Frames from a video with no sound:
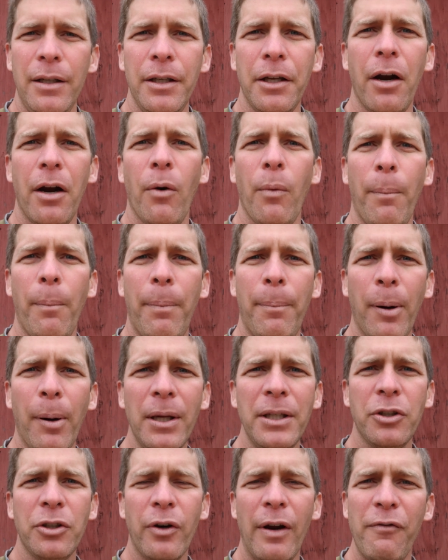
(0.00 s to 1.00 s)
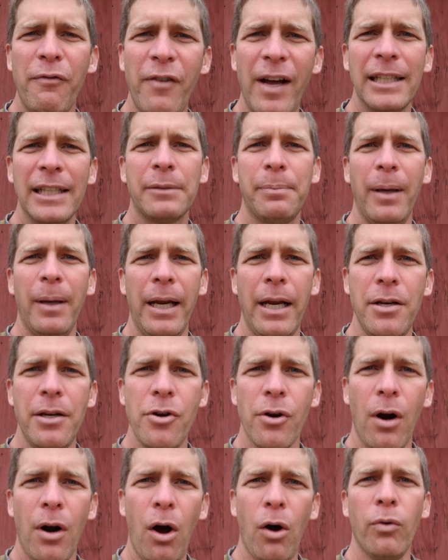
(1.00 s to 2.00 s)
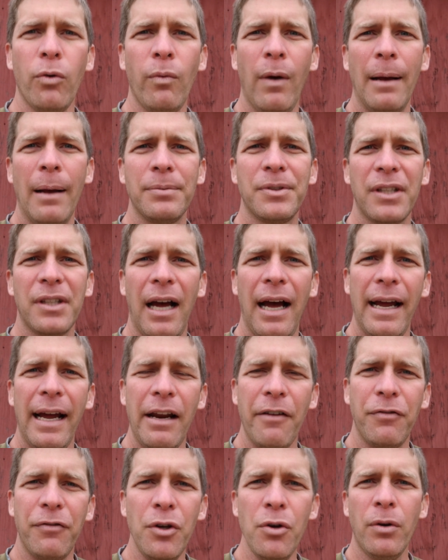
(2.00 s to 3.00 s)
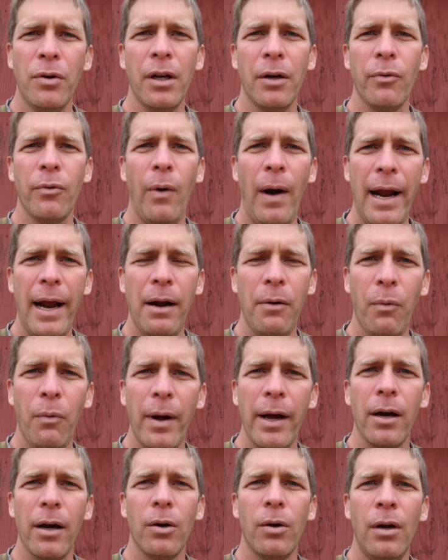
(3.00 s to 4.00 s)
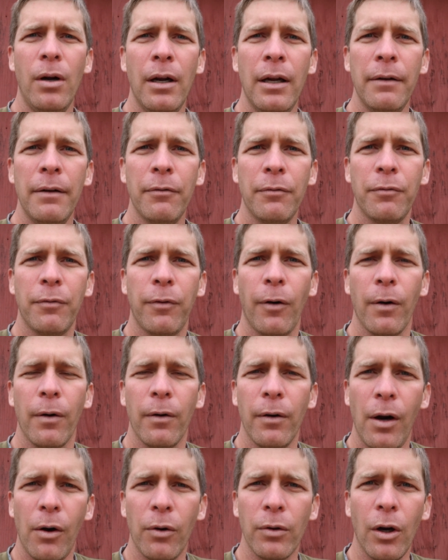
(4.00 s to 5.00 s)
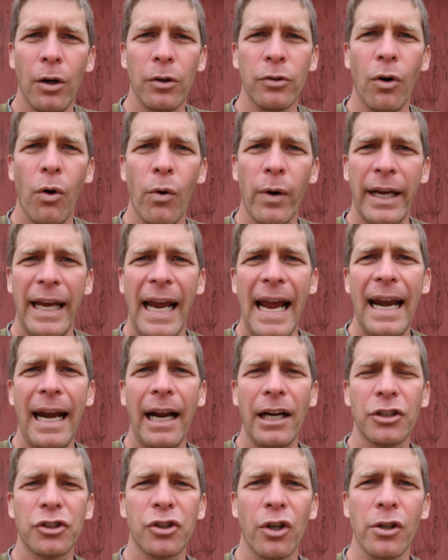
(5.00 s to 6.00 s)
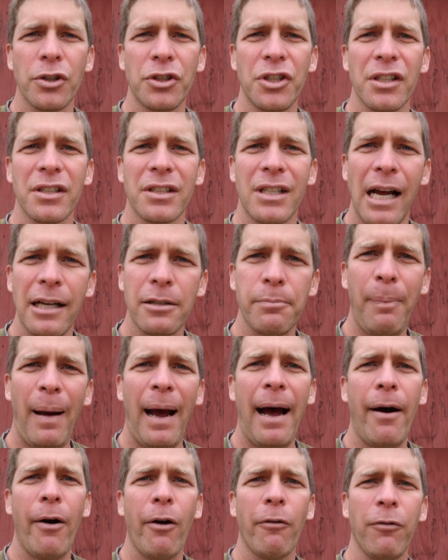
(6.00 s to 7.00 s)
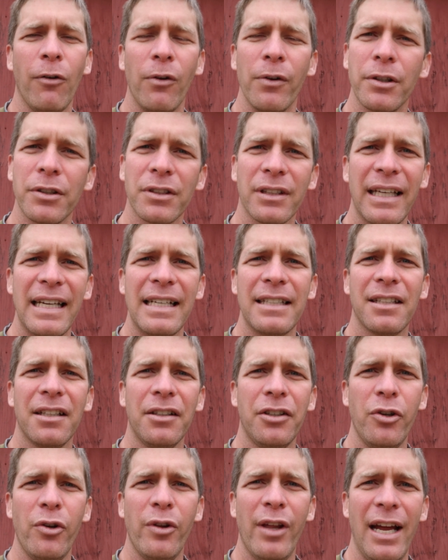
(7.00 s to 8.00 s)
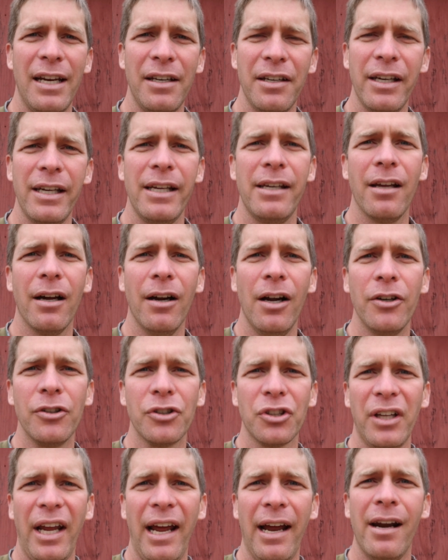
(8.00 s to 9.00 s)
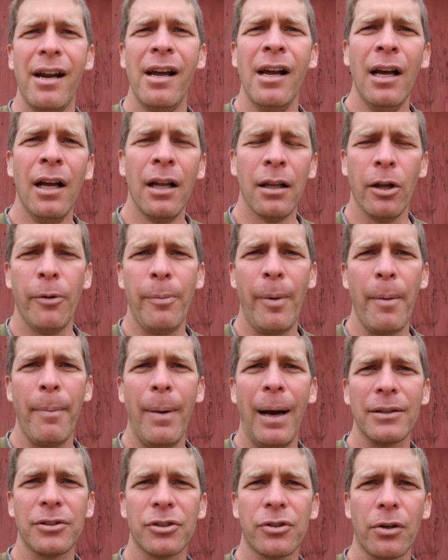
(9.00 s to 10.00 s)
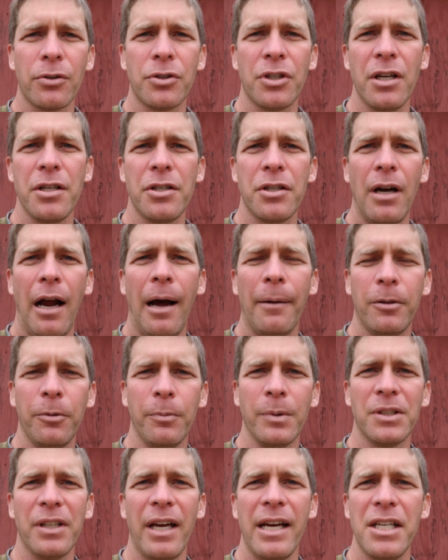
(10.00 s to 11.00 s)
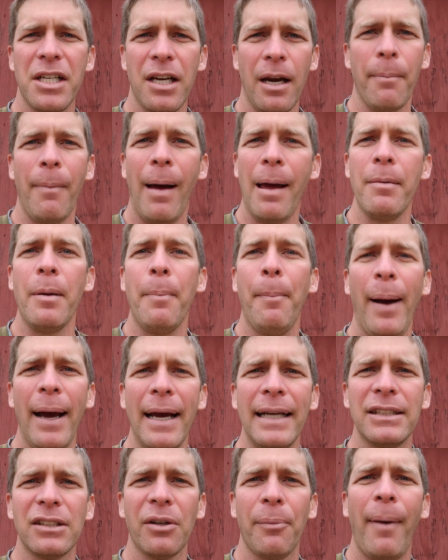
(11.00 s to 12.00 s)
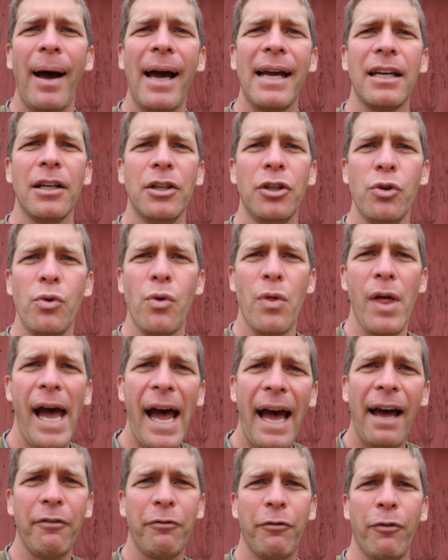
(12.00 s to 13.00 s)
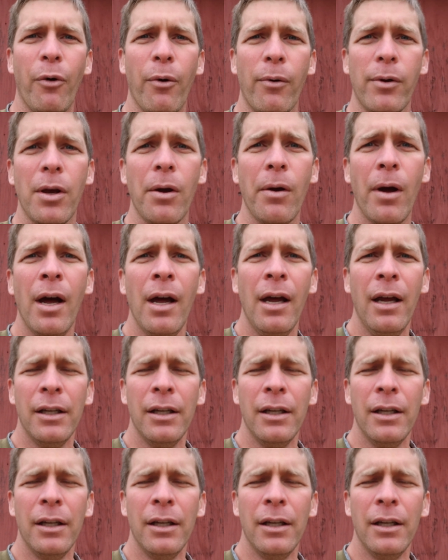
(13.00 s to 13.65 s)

you know, put your investment in your own website. If you can rank well for on, on, organic searches, that's powerful. And there's things to do that, and you need to understand a little bit about search engine optimization and maybe pay somebody to do that for you